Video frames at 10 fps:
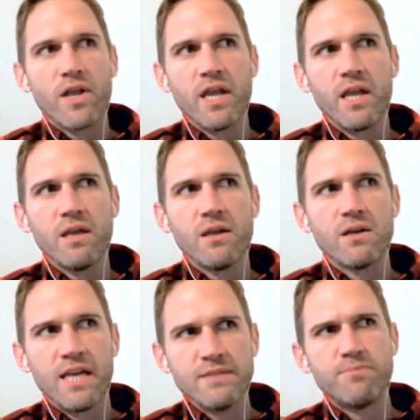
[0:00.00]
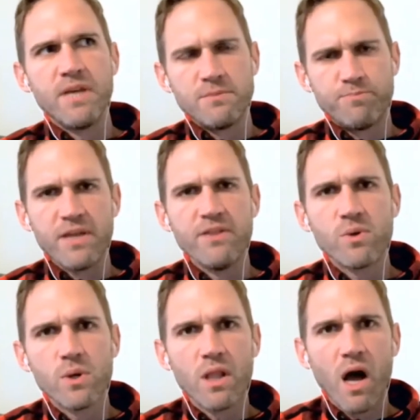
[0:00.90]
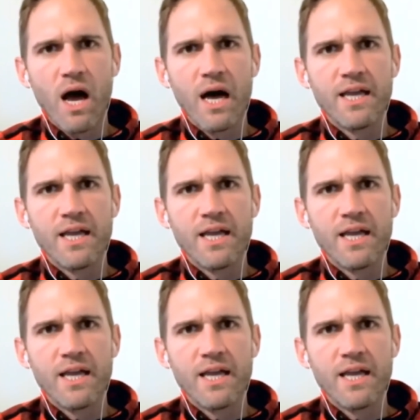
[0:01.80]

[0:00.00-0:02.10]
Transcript: he's been through a lot.